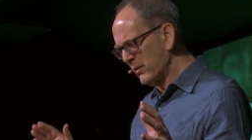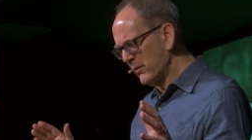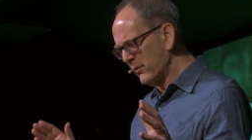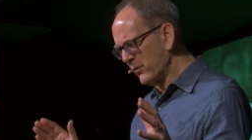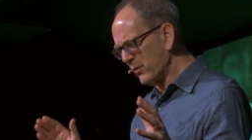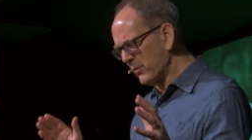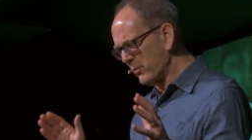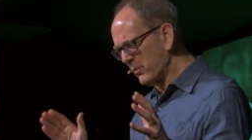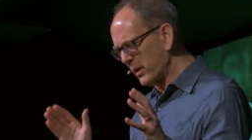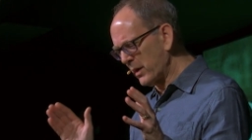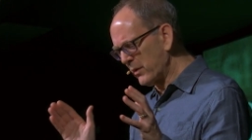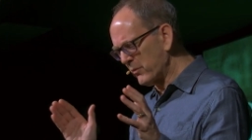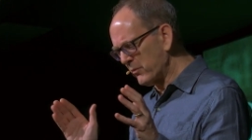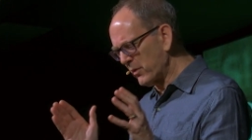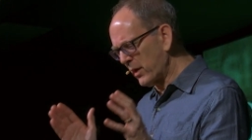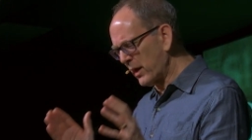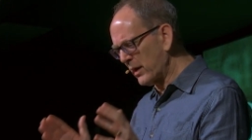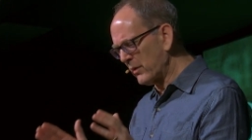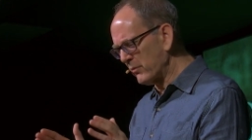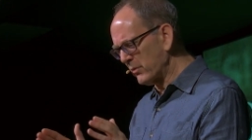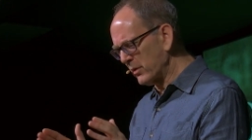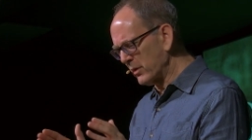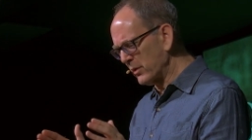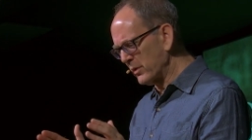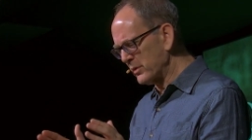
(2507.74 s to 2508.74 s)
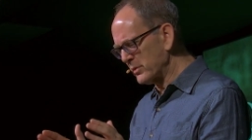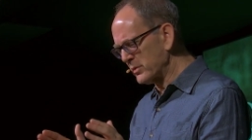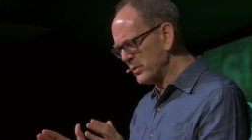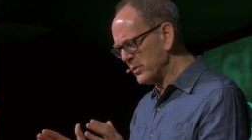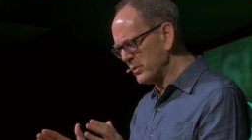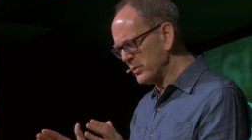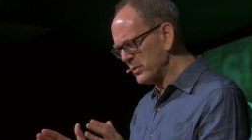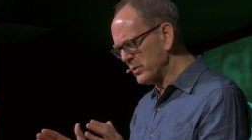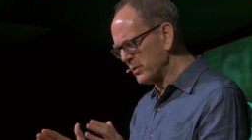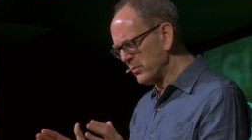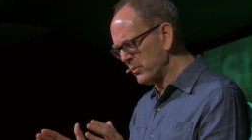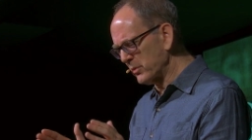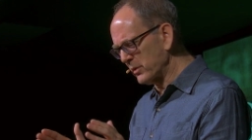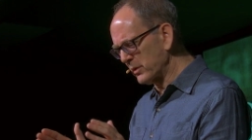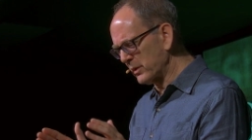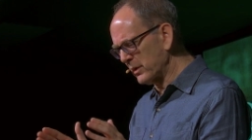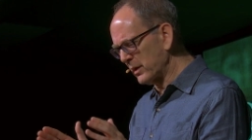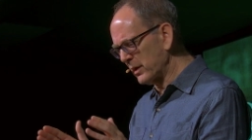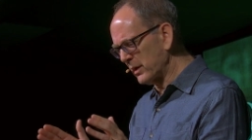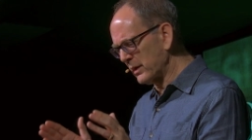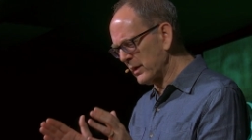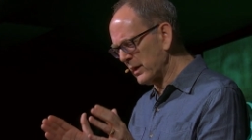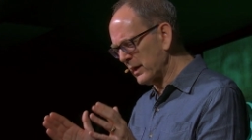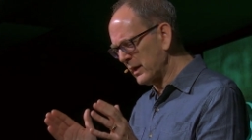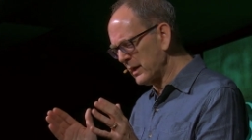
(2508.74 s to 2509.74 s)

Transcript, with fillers: for my right relationship with God.